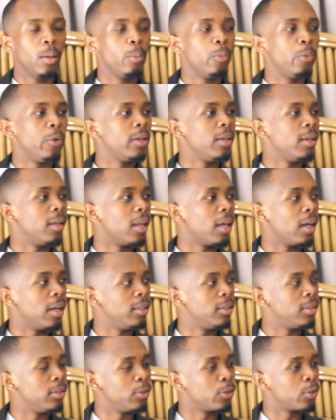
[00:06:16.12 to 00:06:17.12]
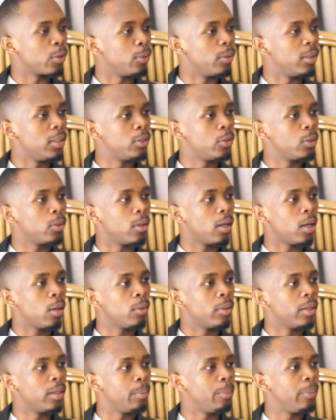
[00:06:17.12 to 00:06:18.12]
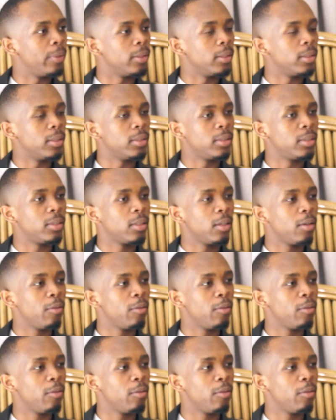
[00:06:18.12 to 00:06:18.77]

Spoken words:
bring light in Soweto. I want to build